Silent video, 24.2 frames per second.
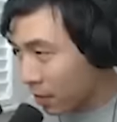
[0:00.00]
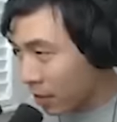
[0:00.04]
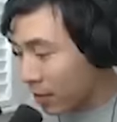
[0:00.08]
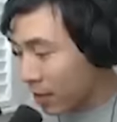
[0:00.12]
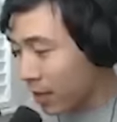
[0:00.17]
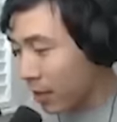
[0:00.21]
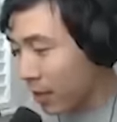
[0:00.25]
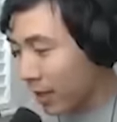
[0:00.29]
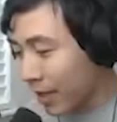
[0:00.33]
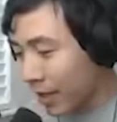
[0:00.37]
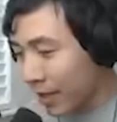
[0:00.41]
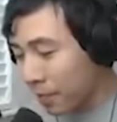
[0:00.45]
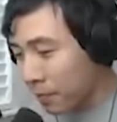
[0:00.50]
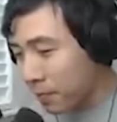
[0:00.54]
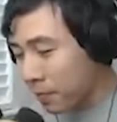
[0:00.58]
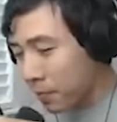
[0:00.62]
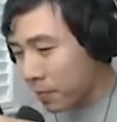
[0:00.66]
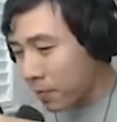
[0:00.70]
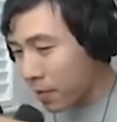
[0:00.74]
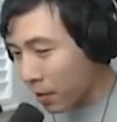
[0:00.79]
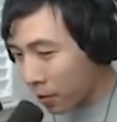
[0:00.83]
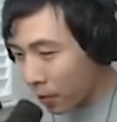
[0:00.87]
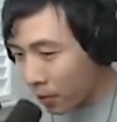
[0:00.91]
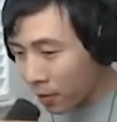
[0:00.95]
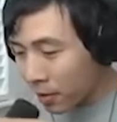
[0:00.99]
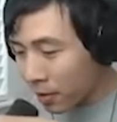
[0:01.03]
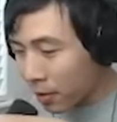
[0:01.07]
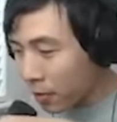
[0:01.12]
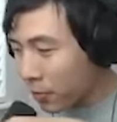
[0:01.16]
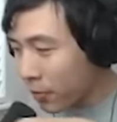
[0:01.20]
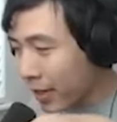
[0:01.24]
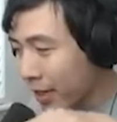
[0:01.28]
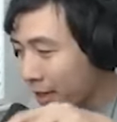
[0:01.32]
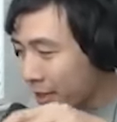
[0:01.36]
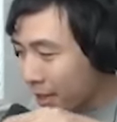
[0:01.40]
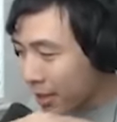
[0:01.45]
So, like, the
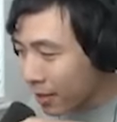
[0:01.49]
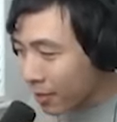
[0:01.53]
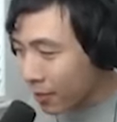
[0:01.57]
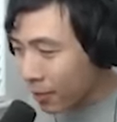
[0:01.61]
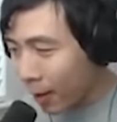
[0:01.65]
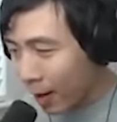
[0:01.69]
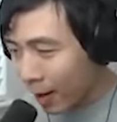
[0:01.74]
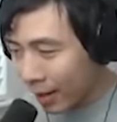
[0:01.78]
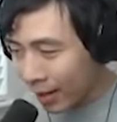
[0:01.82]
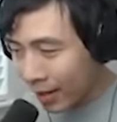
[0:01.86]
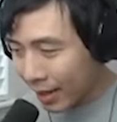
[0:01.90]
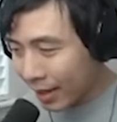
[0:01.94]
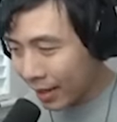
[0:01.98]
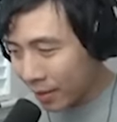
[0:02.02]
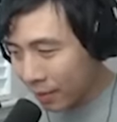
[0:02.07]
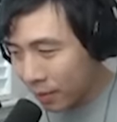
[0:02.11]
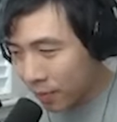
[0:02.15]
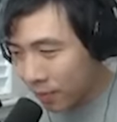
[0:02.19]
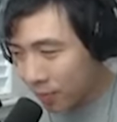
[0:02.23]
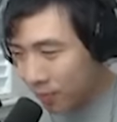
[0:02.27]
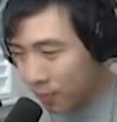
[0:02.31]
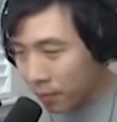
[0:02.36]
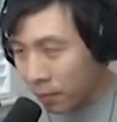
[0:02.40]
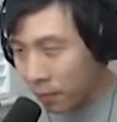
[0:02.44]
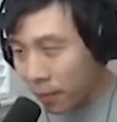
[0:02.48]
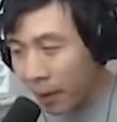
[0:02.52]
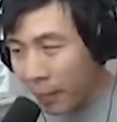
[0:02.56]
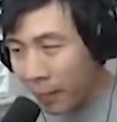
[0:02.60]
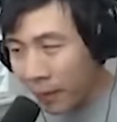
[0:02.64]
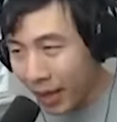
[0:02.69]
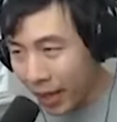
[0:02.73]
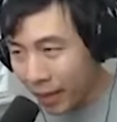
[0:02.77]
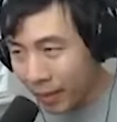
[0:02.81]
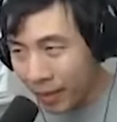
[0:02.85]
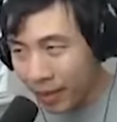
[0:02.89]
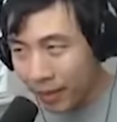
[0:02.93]
reason why
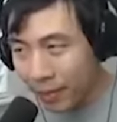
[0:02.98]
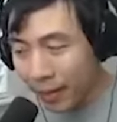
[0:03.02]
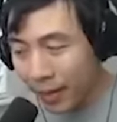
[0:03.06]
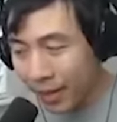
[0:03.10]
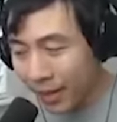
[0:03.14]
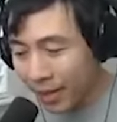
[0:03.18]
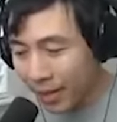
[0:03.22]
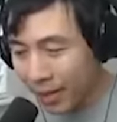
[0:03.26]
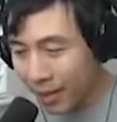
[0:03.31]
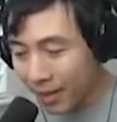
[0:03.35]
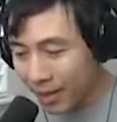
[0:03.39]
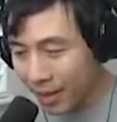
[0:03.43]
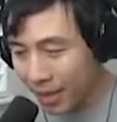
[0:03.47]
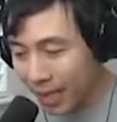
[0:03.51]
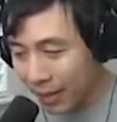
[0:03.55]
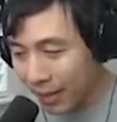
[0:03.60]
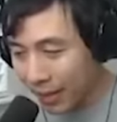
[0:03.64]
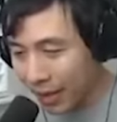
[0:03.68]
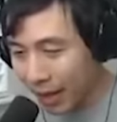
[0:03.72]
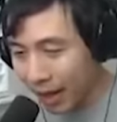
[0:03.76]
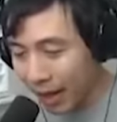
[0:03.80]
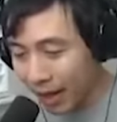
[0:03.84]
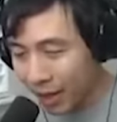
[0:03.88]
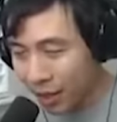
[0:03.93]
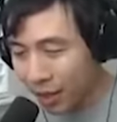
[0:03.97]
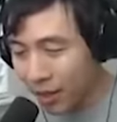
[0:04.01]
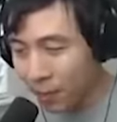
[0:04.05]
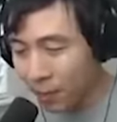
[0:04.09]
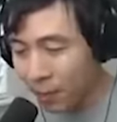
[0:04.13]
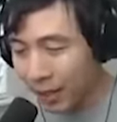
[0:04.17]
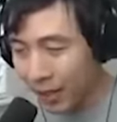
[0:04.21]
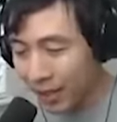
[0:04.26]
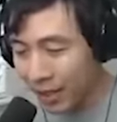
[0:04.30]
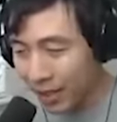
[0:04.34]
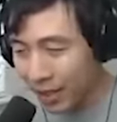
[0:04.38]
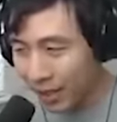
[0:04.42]
maybe making seven hatchets
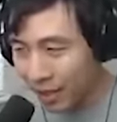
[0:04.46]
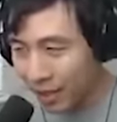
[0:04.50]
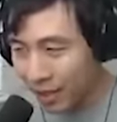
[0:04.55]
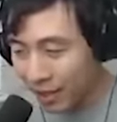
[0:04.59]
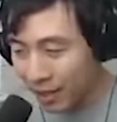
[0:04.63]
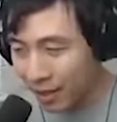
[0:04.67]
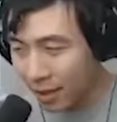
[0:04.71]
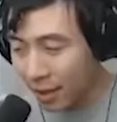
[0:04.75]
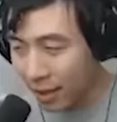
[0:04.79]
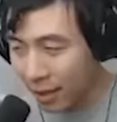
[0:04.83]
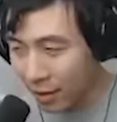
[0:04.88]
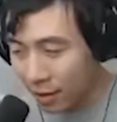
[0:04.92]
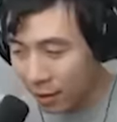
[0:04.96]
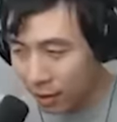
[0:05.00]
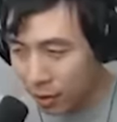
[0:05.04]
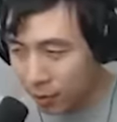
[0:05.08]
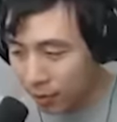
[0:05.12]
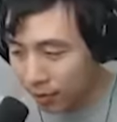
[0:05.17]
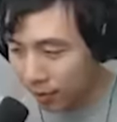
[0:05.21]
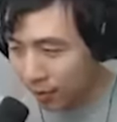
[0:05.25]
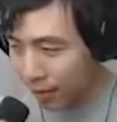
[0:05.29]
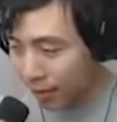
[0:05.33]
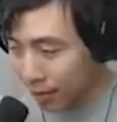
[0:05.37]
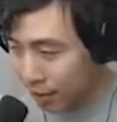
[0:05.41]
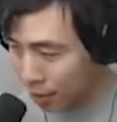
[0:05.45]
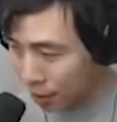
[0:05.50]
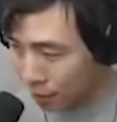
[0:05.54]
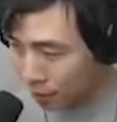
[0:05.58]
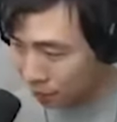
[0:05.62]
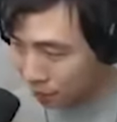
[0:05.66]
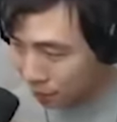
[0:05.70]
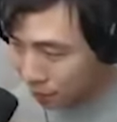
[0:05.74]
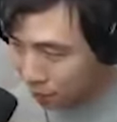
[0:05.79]
base kit is a little too much